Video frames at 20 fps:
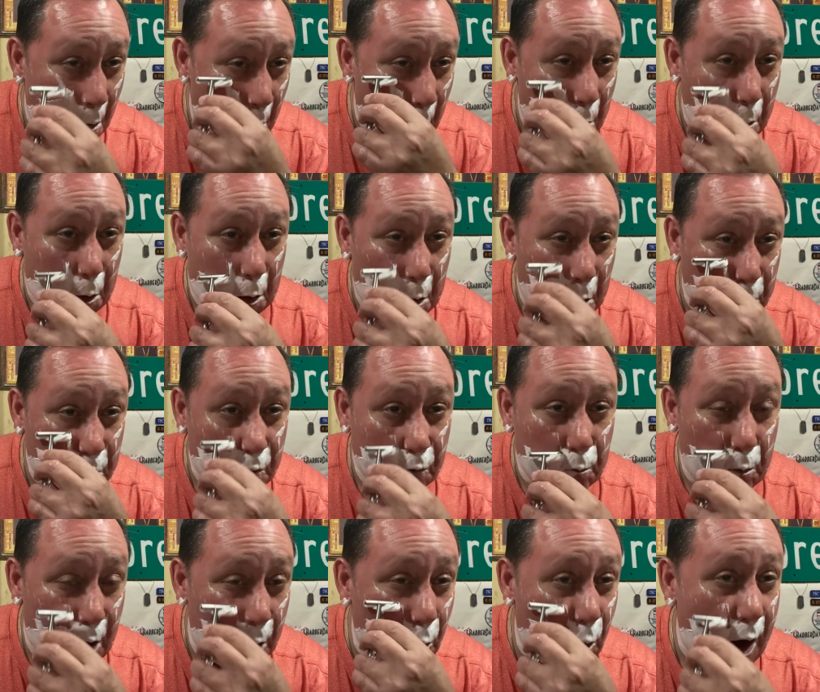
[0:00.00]
because of
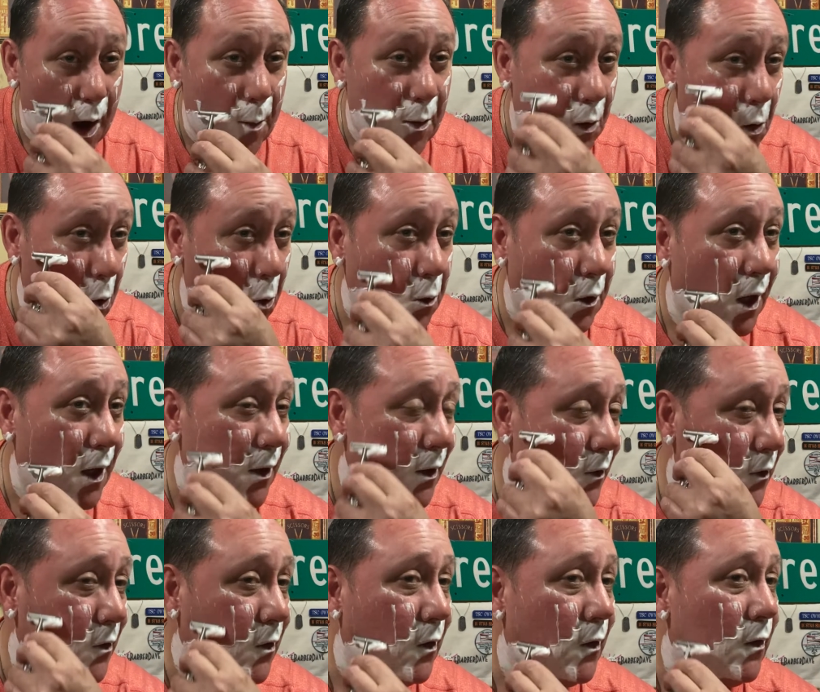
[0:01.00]
my rabbit hole
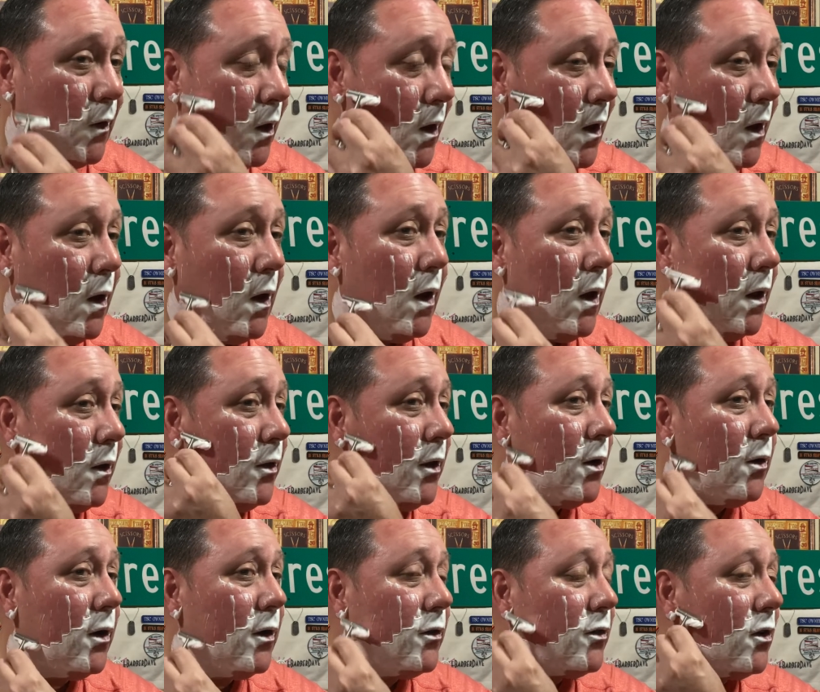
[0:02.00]
tendencies. There
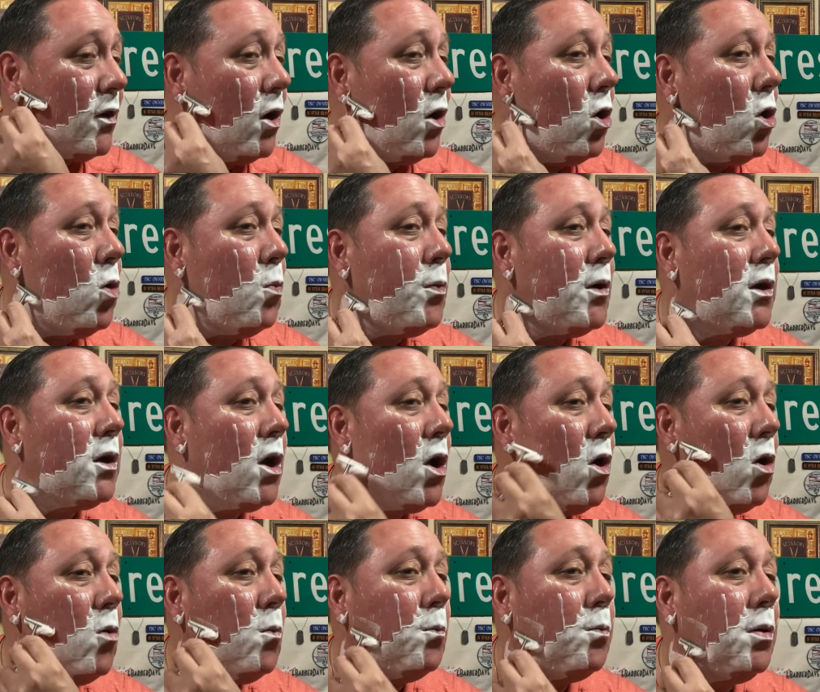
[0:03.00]
is an open
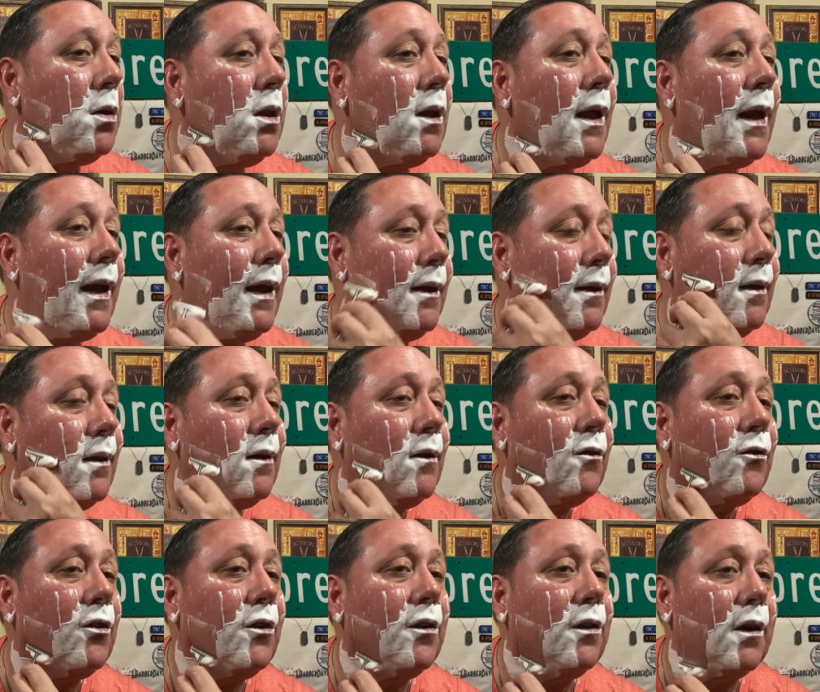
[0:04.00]
comb plate
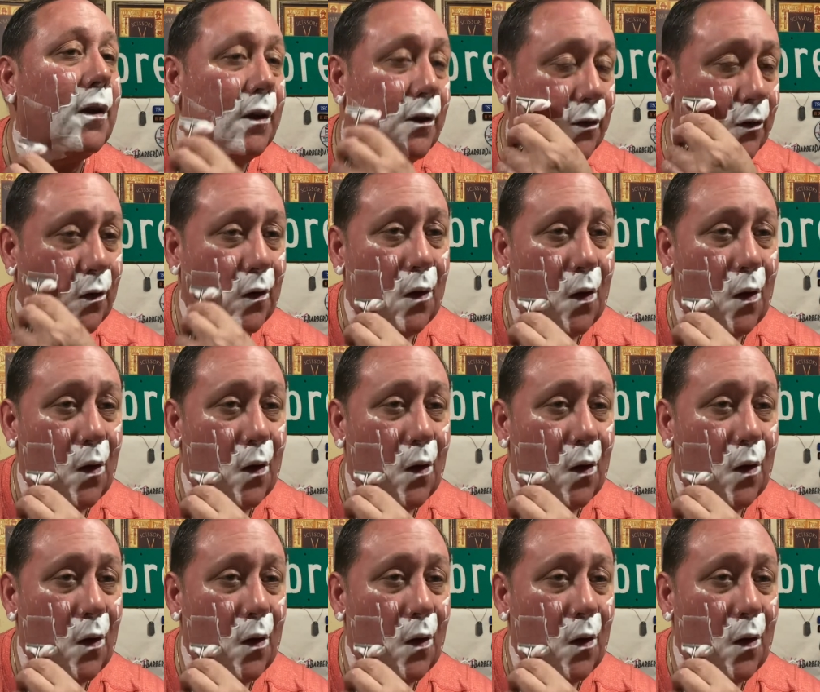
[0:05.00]
for this.